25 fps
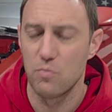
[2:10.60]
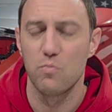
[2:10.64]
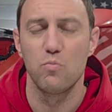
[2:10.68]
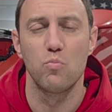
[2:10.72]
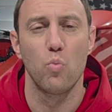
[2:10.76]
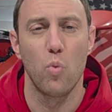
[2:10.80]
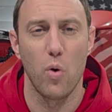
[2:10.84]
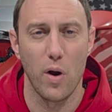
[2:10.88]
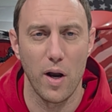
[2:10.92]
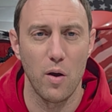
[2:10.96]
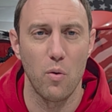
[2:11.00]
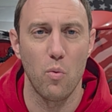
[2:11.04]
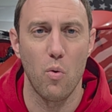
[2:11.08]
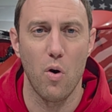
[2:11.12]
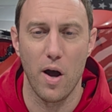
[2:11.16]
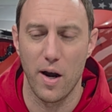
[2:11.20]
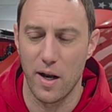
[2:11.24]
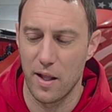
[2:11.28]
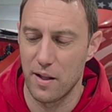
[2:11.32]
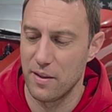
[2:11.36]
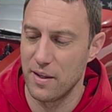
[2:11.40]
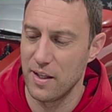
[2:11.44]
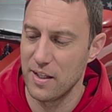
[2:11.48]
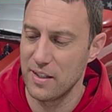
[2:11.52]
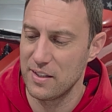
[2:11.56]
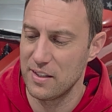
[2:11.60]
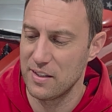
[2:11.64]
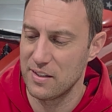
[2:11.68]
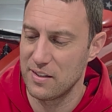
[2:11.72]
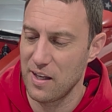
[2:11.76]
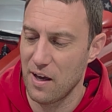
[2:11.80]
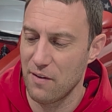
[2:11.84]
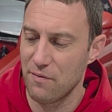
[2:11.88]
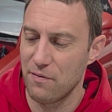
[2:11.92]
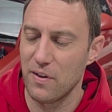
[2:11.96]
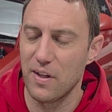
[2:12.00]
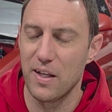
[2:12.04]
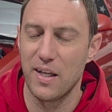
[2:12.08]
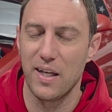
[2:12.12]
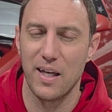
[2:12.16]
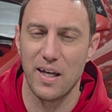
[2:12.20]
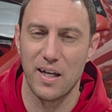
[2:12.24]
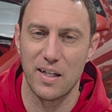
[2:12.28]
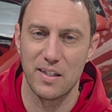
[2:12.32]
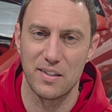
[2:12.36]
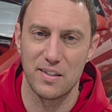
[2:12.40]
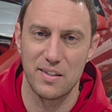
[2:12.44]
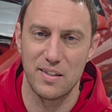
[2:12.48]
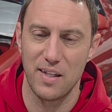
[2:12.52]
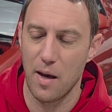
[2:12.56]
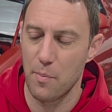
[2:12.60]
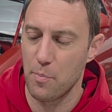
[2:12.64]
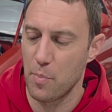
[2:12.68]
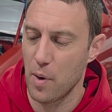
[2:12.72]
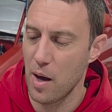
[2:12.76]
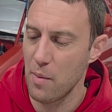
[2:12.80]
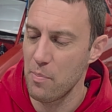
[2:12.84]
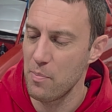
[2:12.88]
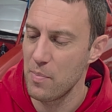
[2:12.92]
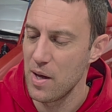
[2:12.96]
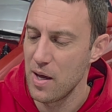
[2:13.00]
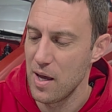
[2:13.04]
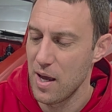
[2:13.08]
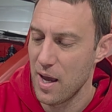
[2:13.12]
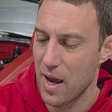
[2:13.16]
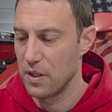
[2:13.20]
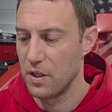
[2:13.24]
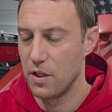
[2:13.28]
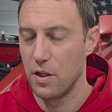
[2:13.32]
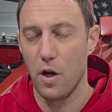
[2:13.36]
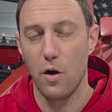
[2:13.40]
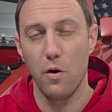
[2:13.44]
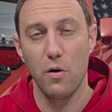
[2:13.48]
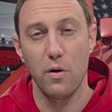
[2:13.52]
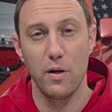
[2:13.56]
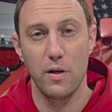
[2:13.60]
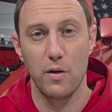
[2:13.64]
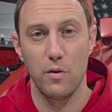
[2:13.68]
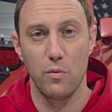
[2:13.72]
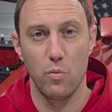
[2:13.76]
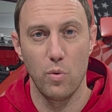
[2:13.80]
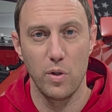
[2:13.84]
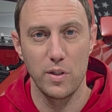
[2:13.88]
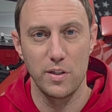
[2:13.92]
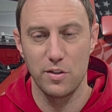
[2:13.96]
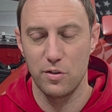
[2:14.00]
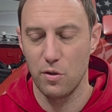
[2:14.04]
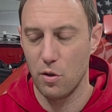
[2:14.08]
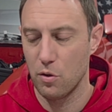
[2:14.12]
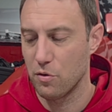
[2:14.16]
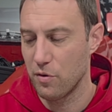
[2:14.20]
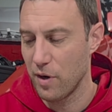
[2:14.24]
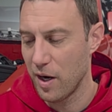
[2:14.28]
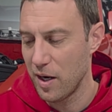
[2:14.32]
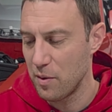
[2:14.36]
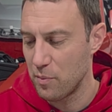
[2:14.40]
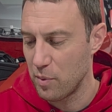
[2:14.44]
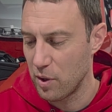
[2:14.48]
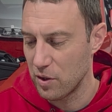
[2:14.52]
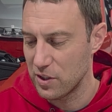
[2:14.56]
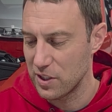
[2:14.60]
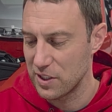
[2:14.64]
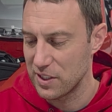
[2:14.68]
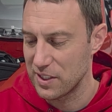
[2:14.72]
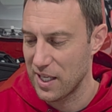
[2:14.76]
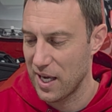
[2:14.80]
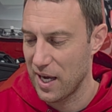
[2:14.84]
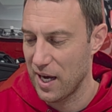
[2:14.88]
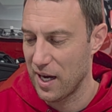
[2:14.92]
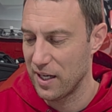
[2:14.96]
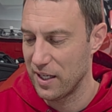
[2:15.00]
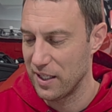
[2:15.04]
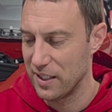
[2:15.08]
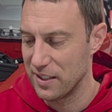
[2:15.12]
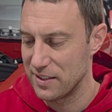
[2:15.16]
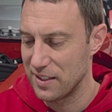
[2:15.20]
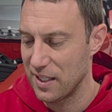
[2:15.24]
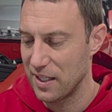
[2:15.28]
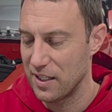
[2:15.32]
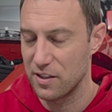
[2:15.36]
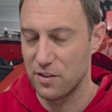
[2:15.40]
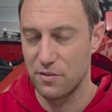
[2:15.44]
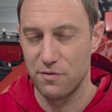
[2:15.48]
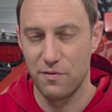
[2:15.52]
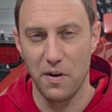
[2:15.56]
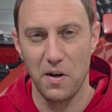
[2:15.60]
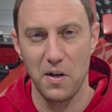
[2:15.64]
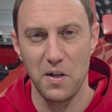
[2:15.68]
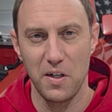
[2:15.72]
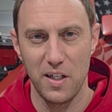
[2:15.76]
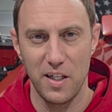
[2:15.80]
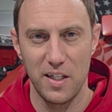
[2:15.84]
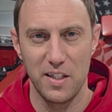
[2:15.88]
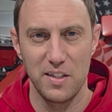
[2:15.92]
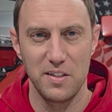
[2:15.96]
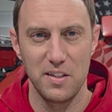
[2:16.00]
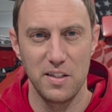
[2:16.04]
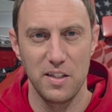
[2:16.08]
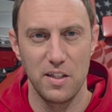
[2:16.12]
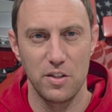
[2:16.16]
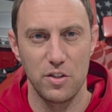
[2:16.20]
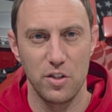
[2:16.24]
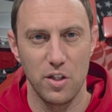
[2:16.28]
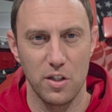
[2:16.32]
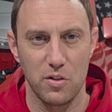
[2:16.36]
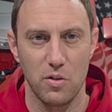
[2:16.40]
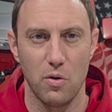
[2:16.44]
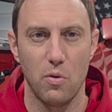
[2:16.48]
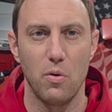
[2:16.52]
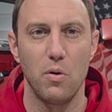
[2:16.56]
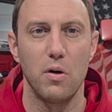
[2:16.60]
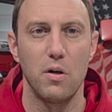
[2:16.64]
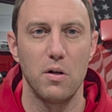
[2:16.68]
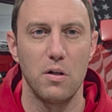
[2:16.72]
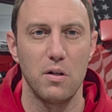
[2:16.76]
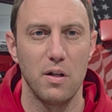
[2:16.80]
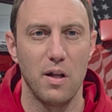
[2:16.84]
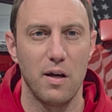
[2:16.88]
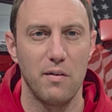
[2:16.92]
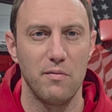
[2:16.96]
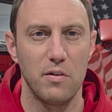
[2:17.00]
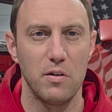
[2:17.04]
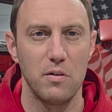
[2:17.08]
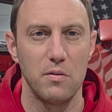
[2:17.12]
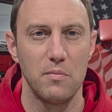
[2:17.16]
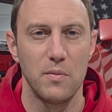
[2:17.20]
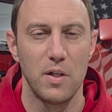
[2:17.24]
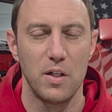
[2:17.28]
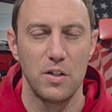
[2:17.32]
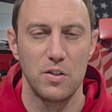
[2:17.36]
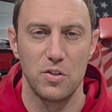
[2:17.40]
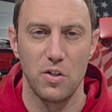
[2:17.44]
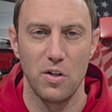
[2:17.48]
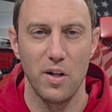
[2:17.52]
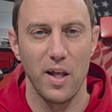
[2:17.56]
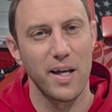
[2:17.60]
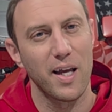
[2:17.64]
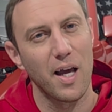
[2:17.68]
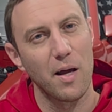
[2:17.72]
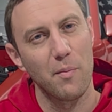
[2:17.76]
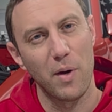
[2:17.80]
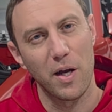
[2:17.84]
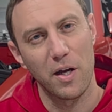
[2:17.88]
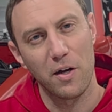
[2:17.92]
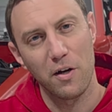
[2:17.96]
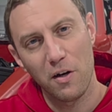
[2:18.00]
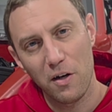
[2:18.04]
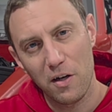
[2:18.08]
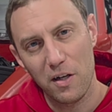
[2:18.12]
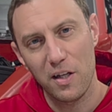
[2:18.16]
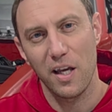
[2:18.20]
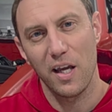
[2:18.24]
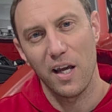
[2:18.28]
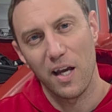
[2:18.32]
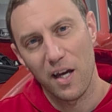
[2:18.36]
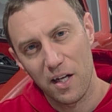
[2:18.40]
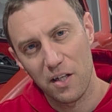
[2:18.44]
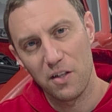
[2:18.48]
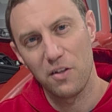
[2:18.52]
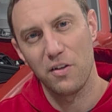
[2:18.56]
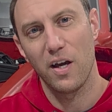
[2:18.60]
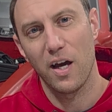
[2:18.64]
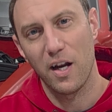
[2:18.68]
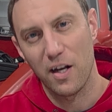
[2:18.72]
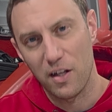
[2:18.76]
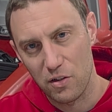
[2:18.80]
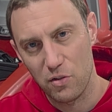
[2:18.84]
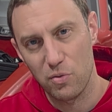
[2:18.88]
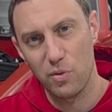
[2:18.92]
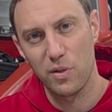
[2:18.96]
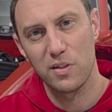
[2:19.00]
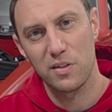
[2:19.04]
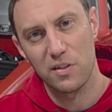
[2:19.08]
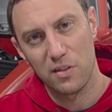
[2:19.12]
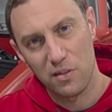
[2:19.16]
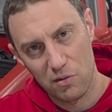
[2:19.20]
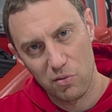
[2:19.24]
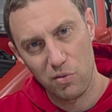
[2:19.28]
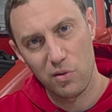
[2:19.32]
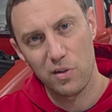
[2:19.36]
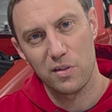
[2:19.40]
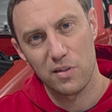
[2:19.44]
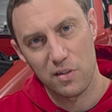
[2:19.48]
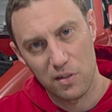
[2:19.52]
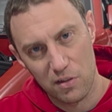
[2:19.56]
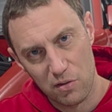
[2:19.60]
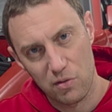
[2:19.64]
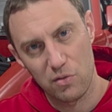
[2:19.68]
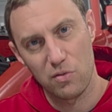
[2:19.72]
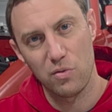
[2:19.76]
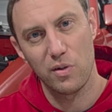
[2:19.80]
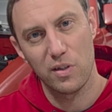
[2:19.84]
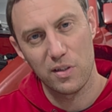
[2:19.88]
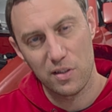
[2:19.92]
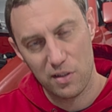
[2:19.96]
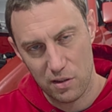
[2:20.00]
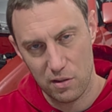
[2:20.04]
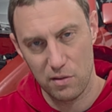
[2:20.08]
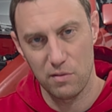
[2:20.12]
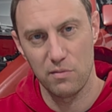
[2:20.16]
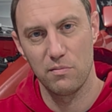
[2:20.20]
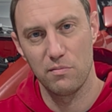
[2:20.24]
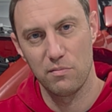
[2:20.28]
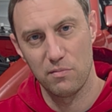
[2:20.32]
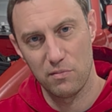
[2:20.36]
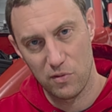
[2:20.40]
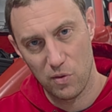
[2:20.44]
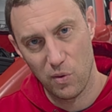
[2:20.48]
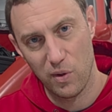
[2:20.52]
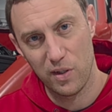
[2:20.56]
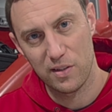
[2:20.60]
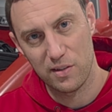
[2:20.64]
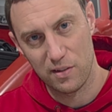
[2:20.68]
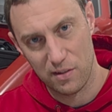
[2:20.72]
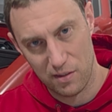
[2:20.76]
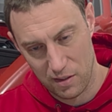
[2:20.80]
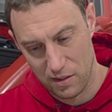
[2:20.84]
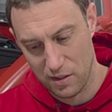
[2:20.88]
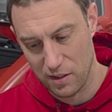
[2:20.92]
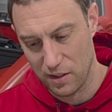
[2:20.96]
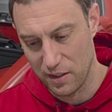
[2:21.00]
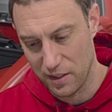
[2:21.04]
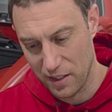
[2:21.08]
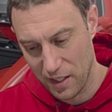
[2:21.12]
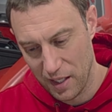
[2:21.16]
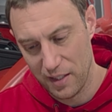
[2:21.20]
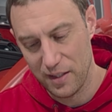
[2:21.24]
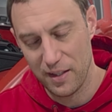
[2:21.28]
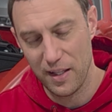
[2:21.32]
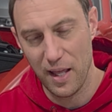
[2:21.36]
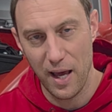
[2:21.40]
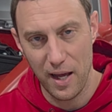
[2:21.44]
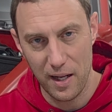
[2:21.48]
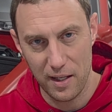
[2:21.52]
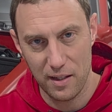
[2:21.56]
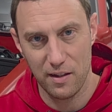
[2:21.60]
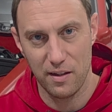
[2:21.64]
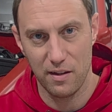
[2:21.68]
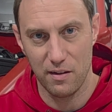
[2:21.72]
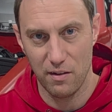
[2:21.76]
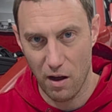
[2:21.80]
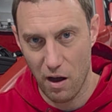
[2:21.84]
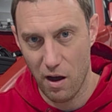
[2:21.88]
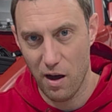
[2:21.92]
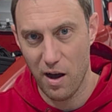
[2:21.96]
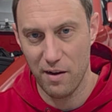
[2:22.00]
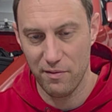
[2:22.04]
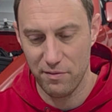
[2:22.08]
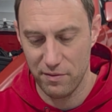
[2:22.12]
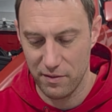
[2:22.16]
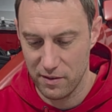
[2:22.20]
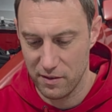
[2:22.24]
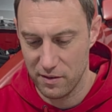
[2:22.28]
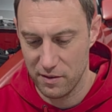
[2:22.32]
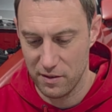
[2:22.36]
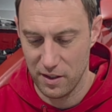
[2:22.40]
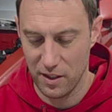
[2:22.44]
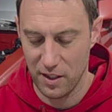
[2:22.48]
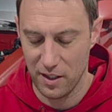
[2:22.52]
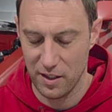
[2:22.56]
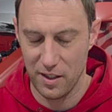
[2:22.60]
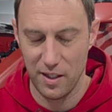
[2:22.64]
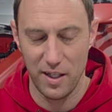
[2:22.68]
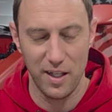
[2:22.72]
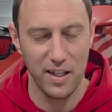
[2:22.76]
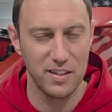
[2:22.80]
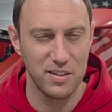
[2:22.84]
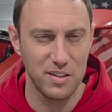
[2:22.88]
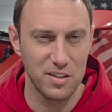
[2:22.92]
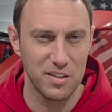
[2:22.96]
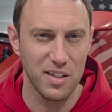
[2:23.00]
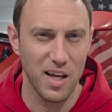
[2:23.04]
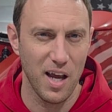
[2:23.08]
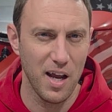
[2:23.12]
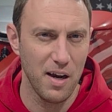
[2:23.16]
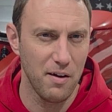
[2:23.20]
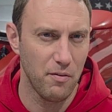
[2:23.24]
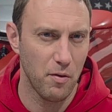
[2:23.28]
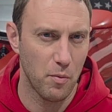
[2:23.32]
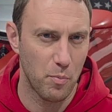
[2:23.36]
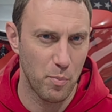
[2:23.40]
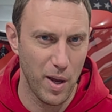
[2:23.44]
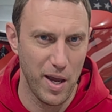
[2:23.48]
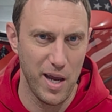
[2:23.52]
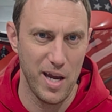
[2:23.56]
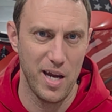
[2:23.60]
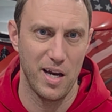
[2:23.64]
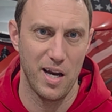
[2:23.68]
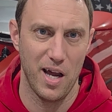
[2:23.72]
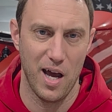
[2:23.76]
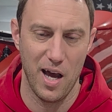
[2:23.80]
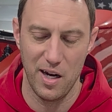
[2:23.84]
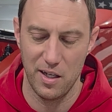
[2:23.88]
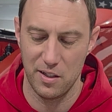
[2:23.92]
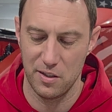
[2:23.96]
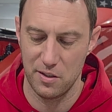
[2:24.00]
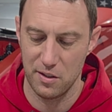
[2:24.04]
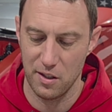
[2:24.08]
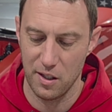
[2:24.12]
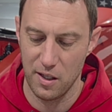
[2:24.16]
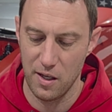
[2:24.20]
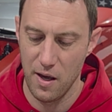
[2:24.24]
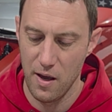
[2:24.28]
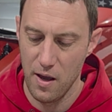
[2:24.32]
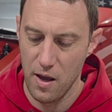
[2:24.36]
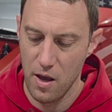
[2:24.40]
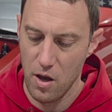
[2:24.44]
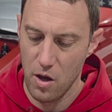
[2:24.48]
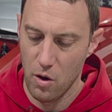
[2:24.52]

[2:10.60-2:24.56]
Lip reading: what I wanted. This is definitely a step up. You know, what's so great about this can is that it's very easy to check the oil level. So like on my current can, you got to twist and twist and twist and twist and get that off. And it's just kind of a pain, honestly.